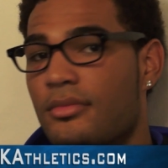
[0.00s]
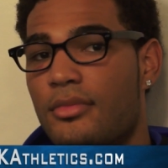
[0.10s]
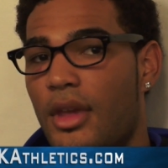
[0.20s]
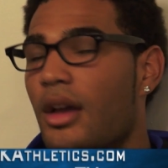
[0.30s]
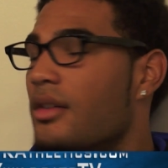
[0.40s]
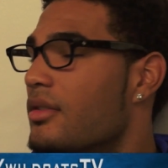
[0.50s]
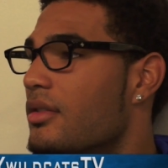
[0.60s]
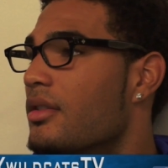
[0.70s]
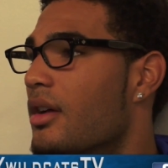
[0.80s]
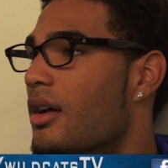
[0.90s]
Yeah.
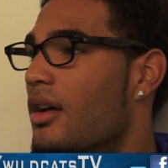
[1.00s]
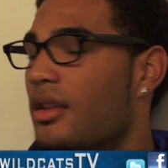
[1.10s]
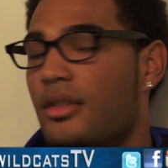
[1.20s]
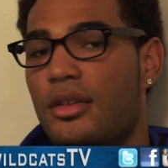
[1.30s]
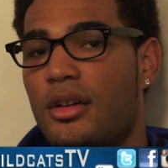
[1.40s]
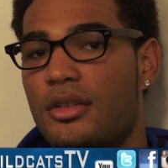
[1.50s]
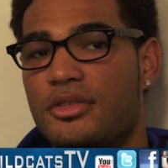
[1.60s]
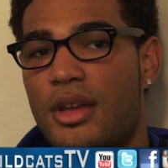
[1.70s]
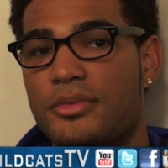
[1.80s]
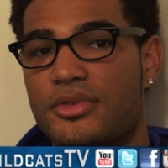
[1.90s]
Uh, uh,
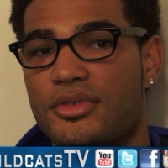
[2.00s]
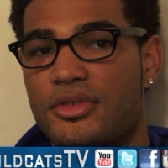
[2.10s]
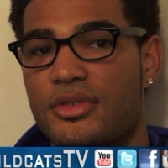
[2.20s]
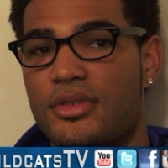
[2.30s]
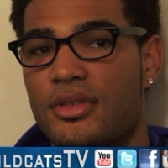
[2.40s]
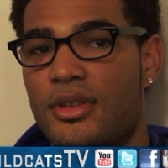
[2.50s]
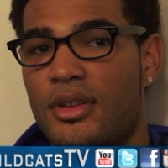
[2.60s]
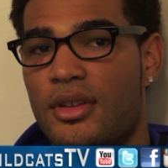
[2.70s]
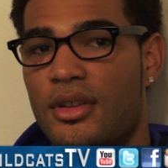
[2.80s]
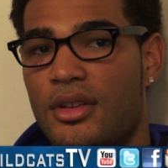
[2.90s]
James is
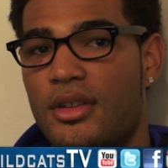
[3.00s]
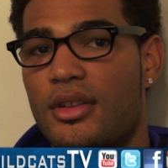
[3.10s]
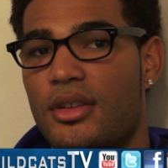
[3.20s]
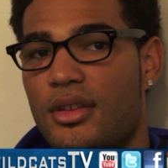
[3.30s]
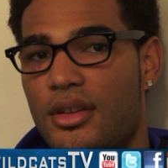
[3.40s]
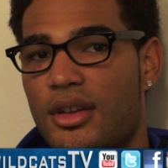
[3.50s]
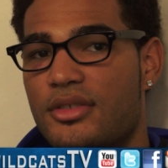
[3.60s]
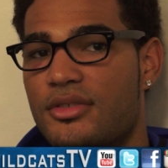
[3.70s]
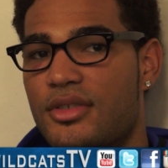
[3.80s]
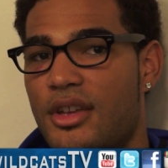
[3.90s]
a
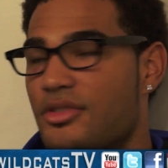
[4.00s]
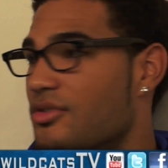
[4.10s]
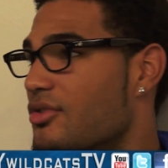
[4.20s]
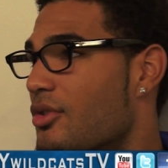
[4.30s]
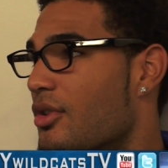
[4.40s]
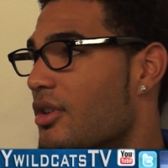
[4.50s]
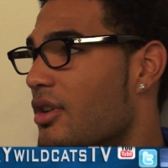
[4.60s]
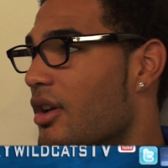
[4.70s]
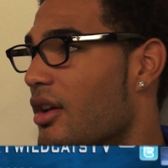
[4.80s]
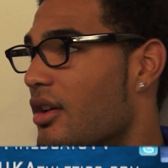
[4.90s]
sensational scorer,
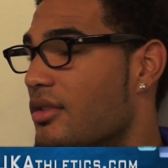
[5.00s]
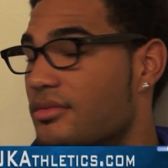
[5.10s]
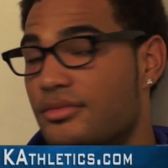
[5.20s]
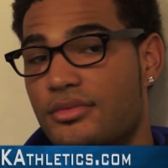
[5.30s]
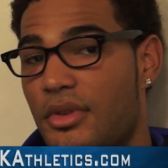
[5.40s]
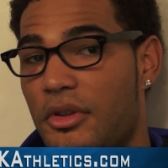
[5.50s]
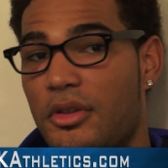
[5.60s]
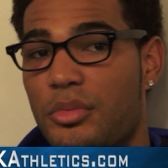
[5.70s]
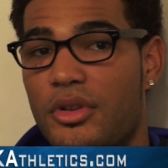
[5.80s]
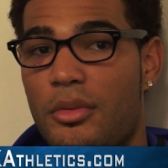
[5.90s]
uh, and he
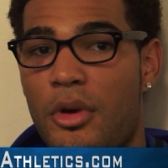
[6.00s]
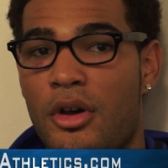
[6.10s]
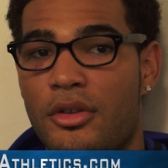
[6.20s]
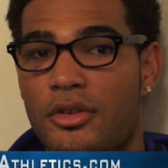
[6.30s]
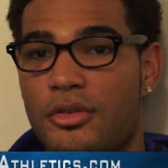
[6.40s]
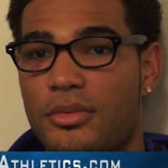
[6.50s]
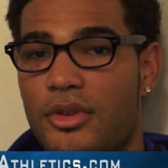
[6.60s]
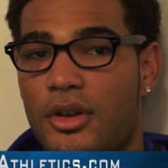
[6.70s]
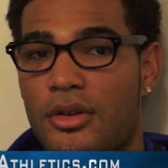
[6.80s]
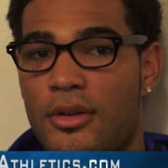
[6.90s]
can put the ball in the hoop.
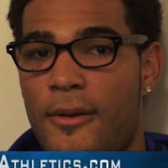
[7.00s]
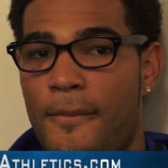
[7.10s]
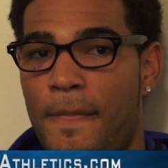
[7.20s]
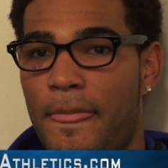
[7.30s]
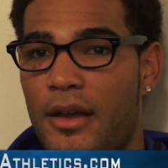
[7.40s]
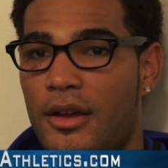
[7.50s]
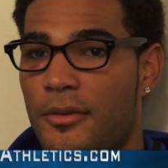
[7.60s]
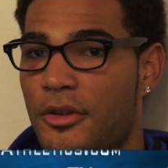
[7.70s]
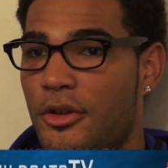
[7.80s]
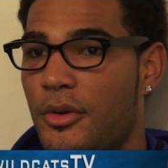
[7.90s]
So,
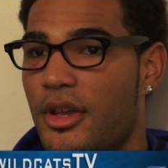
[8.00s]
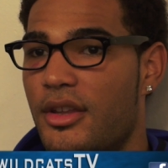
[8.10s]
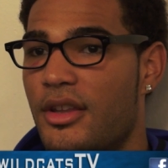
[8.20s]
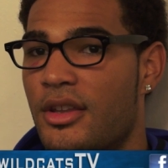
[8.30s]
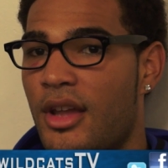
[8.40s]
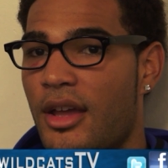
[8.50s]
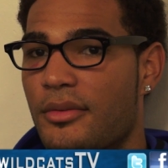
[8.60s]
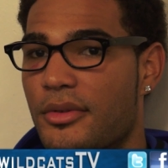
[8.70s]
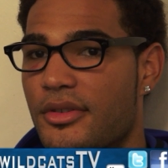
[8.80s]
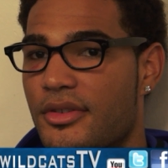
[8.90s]
um, you know, what he did tonight
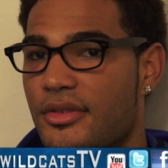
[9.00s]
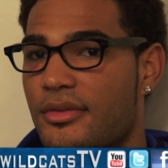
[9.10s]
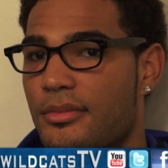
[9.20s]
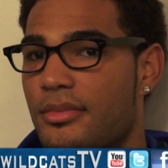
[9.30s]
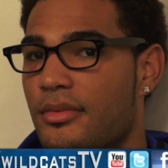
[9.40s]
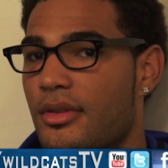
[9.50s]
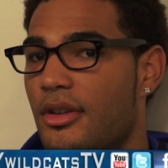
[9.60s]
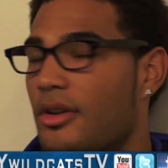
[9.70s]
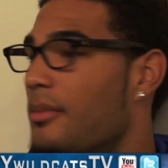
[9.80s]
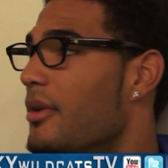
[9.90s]
was you
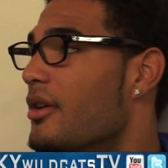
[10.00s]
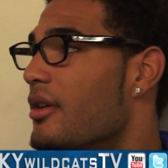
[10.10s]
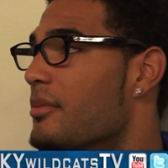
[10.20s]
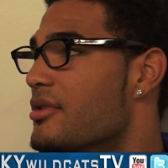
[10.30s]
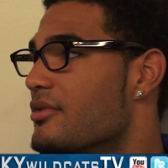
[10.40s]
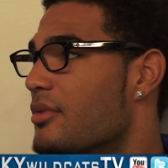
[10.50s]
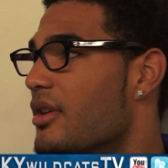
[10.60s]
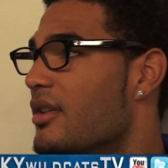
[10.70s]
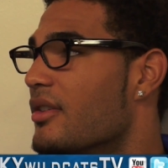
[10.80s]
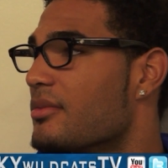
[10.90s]
know a mirror image of what
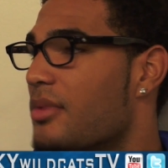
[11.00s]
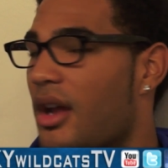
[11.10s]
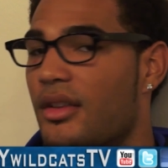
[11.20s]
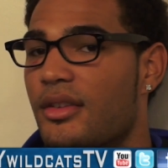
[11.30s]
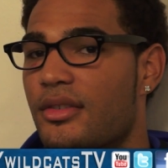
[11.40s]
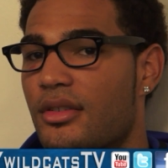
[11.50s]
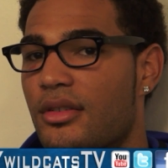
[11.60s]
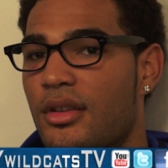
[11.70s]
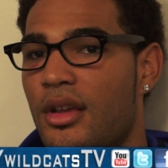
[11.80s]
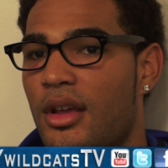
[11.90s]
he does in practice,
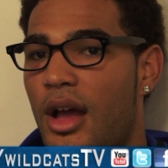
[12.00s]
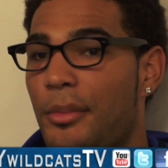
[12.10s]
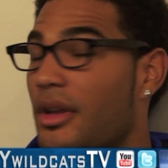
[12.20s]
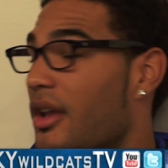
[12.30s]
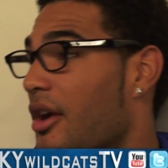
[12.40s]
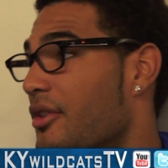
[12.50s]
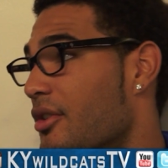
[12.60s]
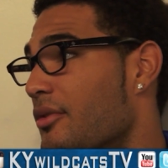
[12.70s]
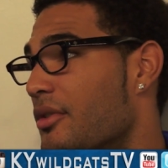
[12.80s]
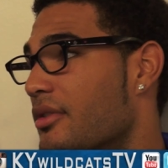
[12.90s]
and I mean it carries
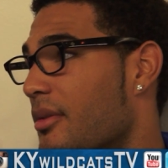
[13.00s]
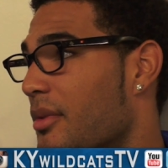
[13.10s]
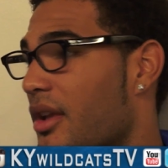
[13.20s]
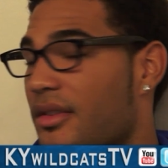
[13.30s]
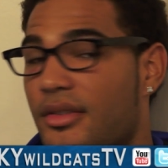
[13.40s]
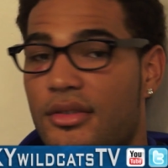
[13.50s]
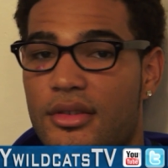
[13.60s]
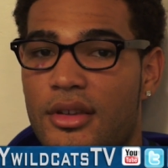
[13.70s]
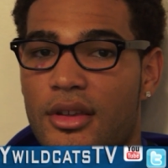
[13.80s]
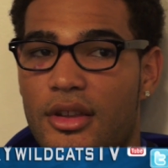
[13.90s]
over. I mean that's
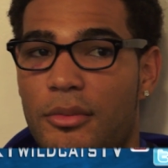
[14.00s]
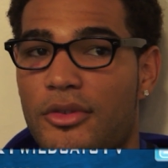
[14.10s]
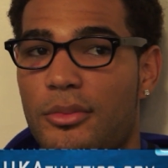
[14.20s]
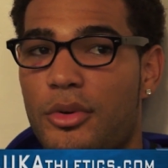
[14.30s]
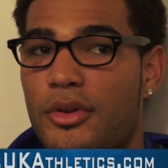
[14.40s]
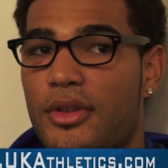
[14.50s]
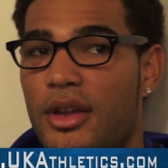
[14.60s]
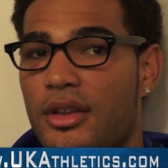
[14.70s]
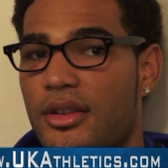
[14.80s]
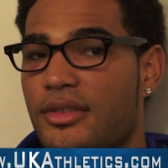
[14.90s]
the most important
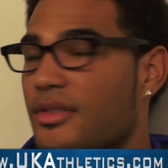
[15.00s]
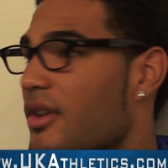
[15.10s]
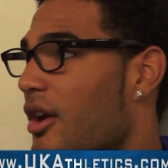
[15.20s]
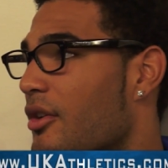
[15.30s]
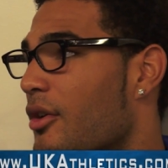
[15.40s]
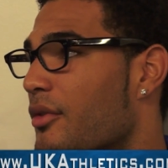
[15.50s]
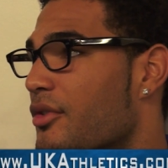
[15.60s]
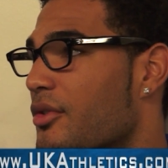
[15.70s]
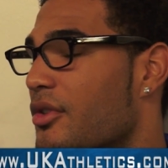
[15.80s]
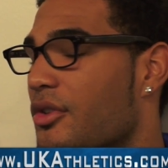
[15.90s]
thing. At least it's carrying over
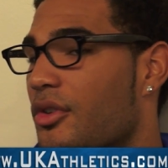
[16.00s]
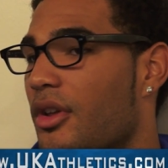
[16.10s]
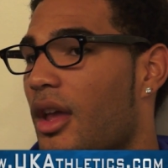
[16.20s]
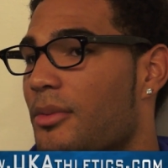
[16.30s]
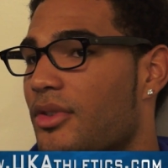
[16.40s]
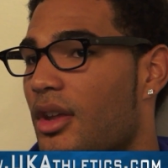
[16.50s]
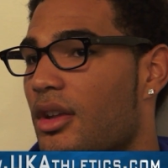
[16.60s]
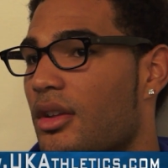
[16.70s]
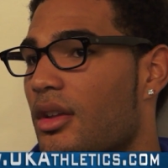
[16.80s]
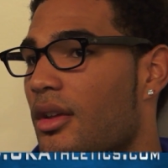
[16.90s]
to you know a game
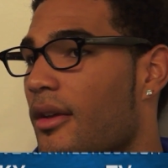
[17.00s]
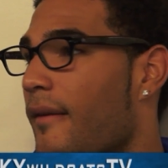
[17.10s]
setting.